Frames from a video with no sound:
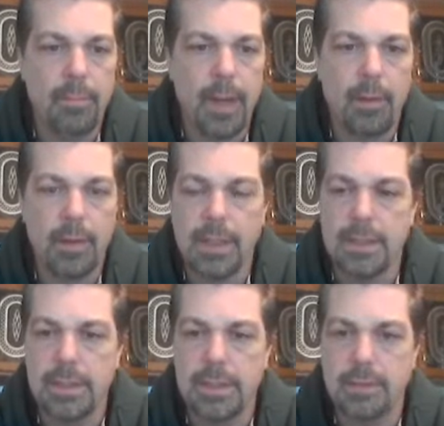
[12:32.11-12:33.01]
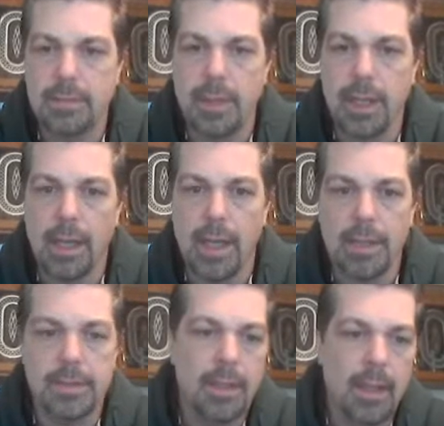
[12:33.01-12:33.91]
Power Lead System. Okay,
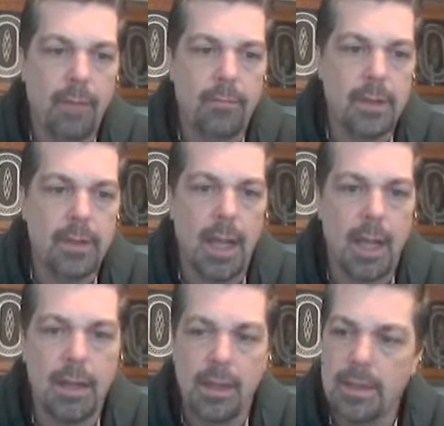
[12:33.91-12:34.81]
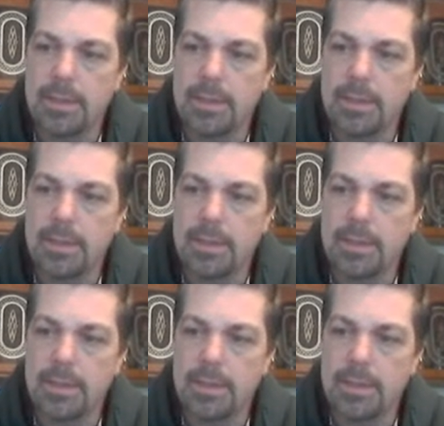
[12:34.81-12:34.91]
guys, have a good day.